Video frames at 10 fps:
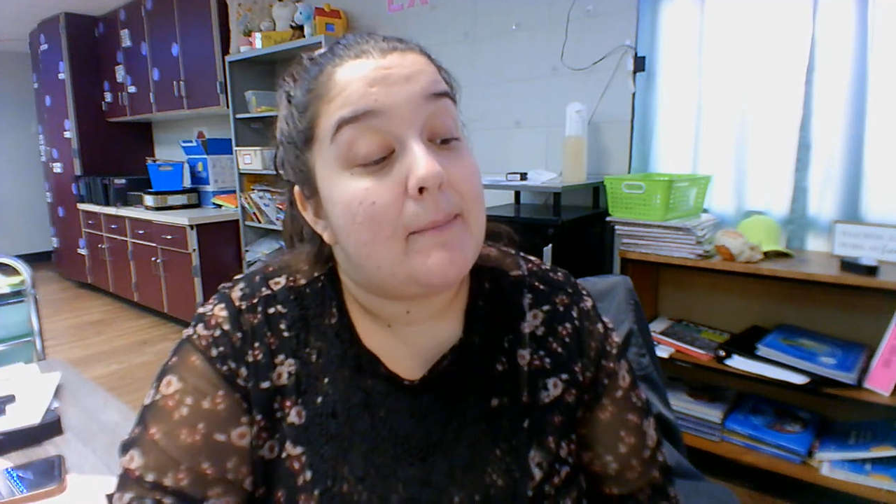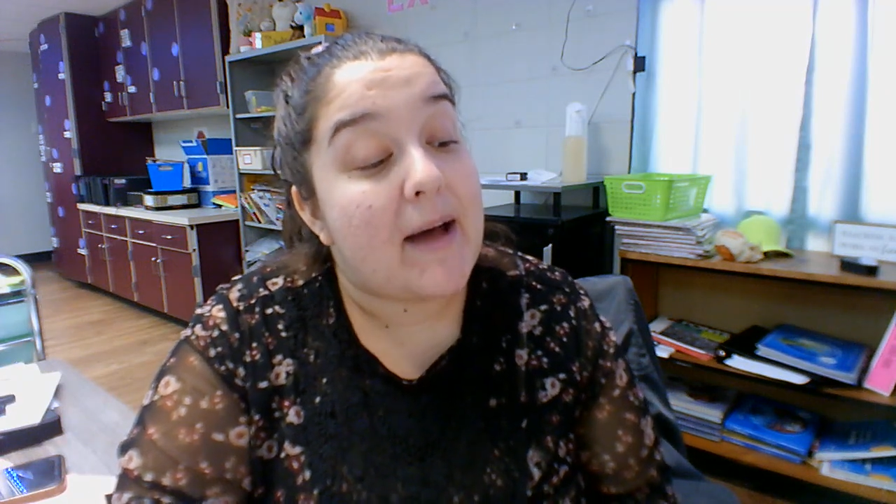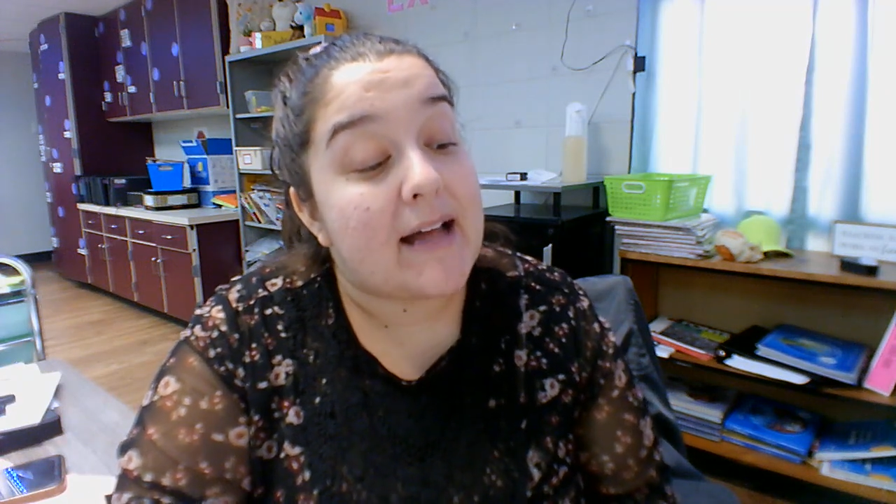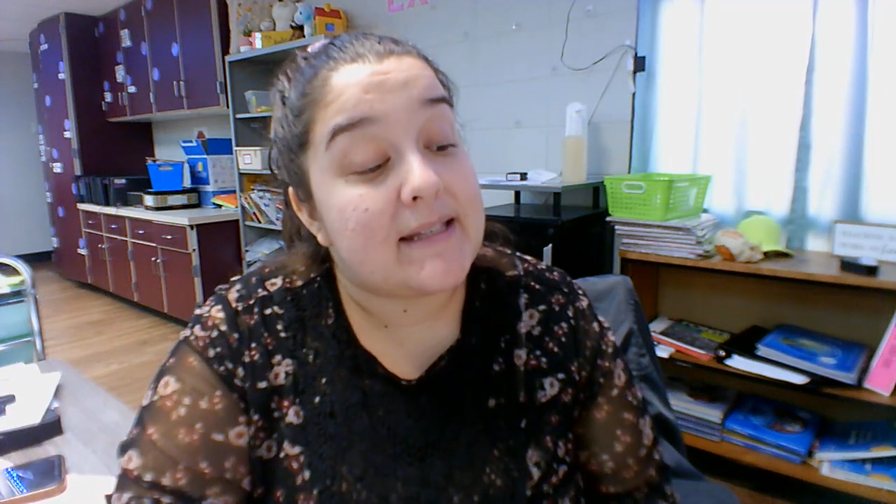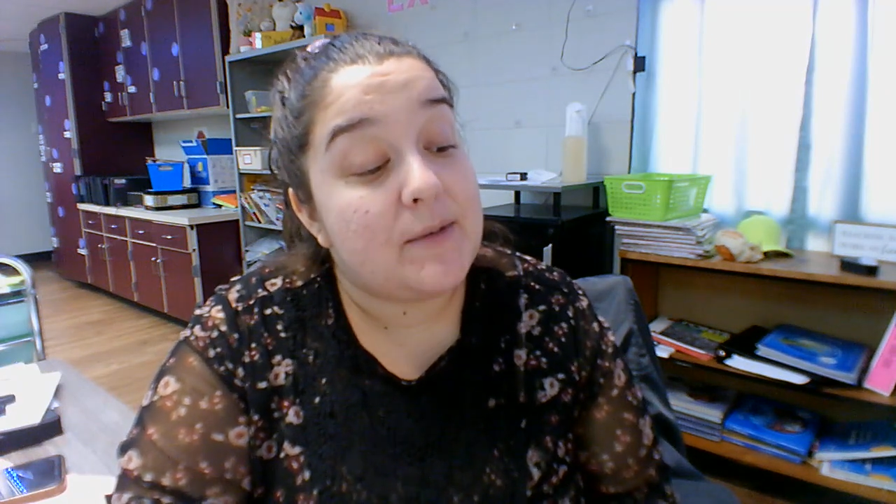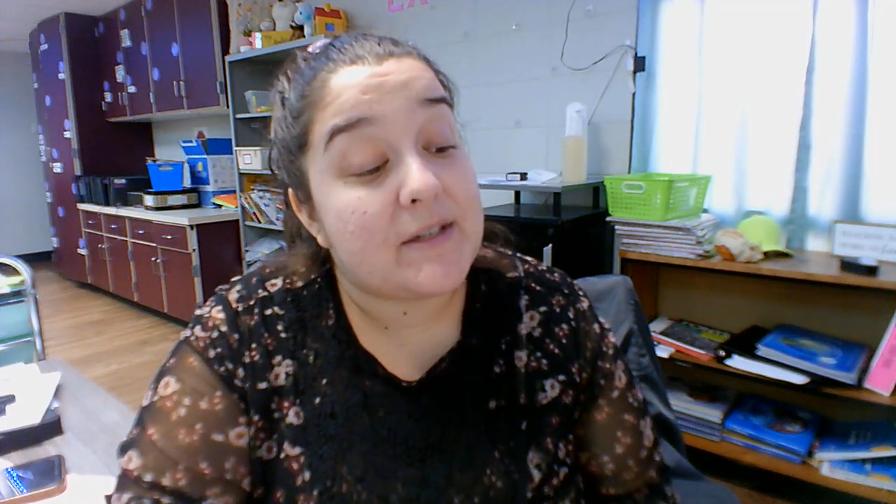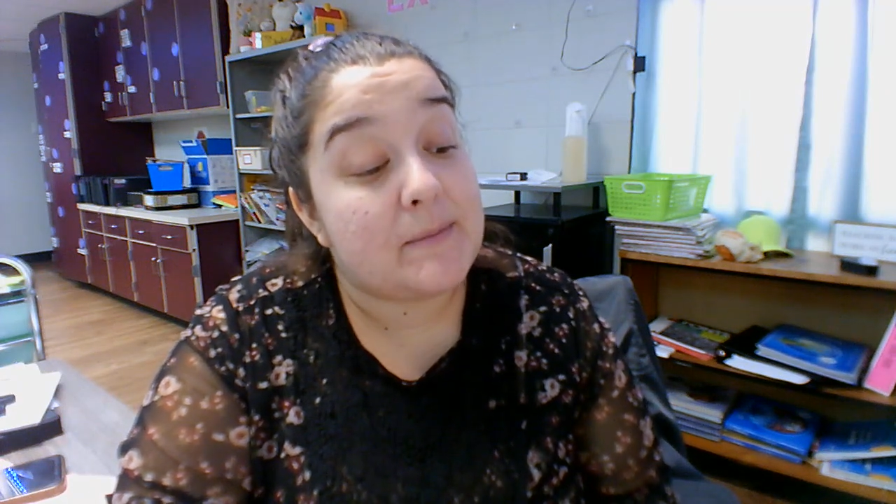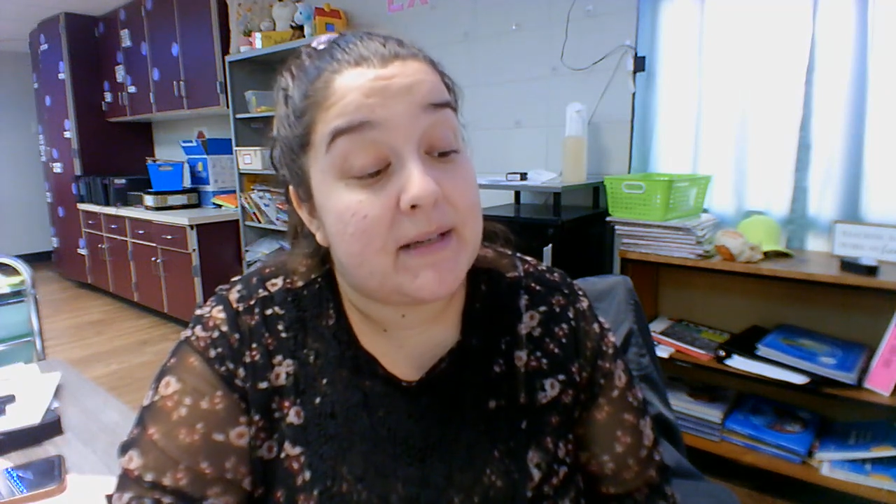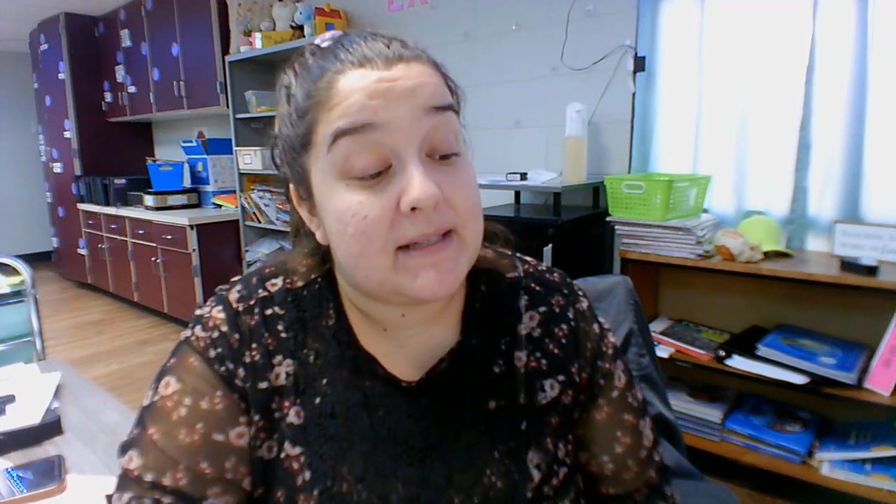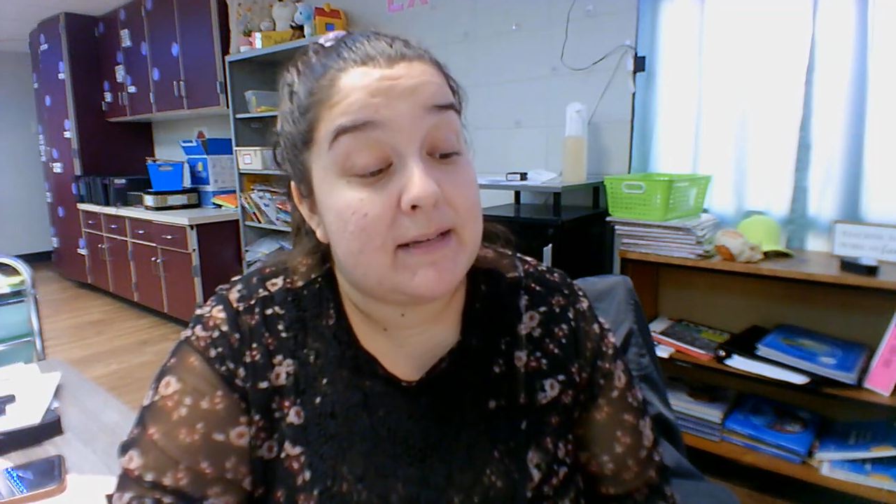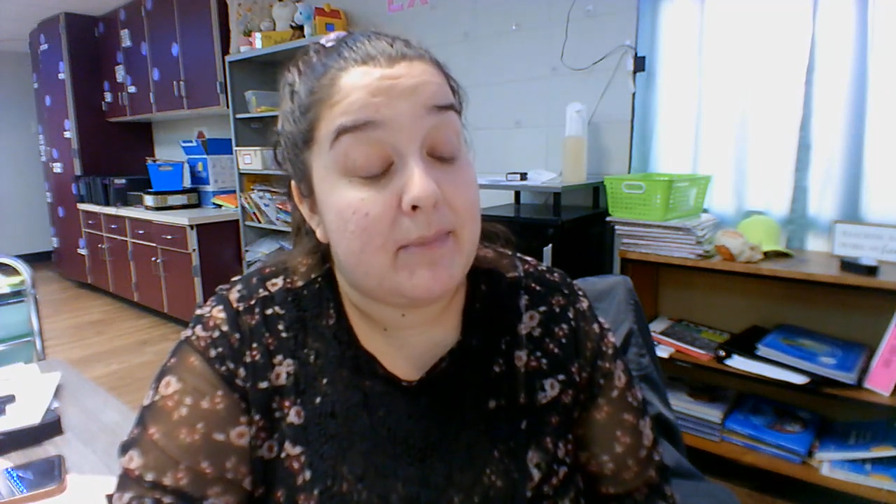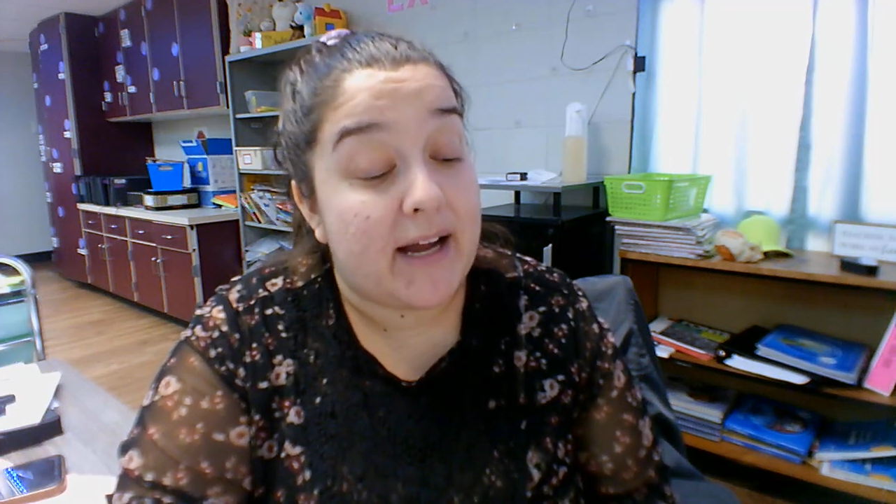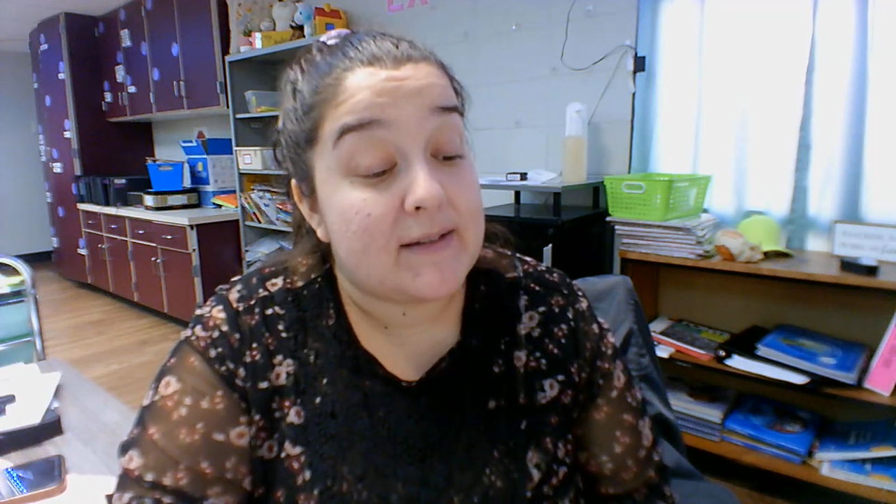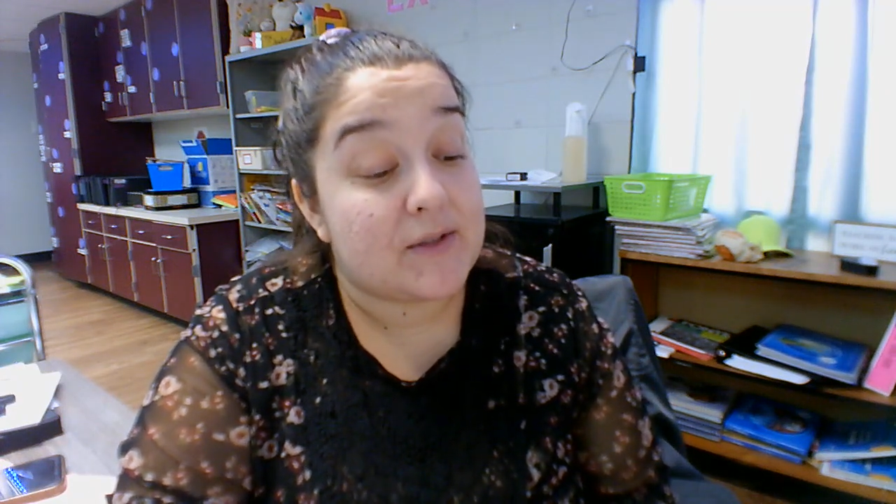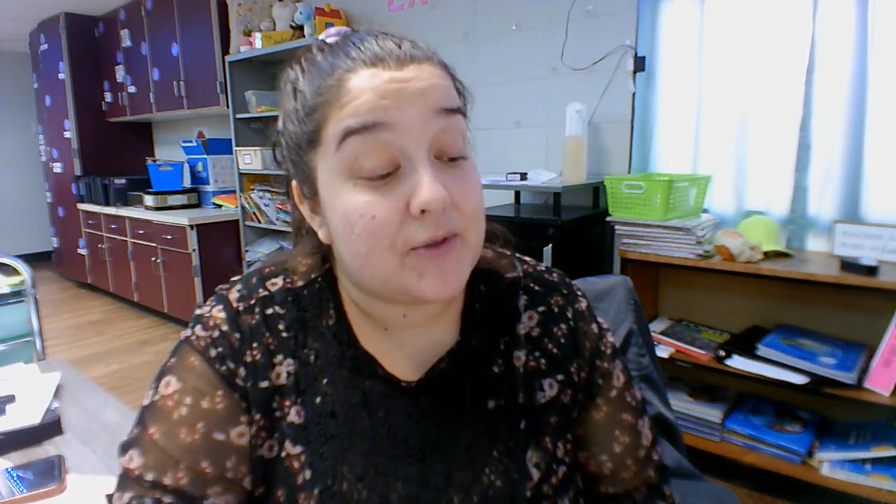Patsy was busy
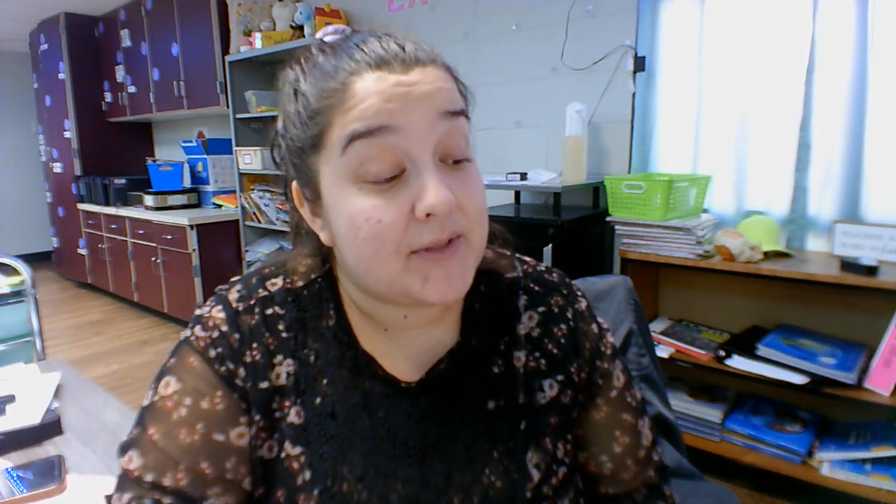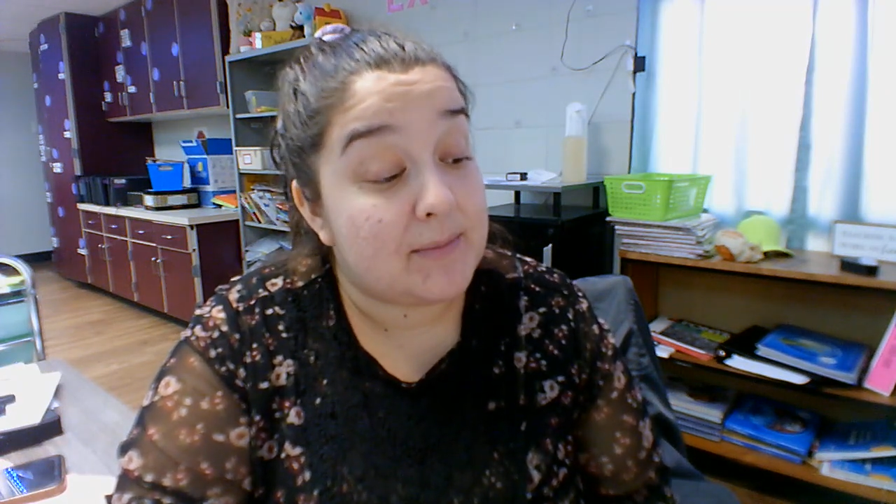buying school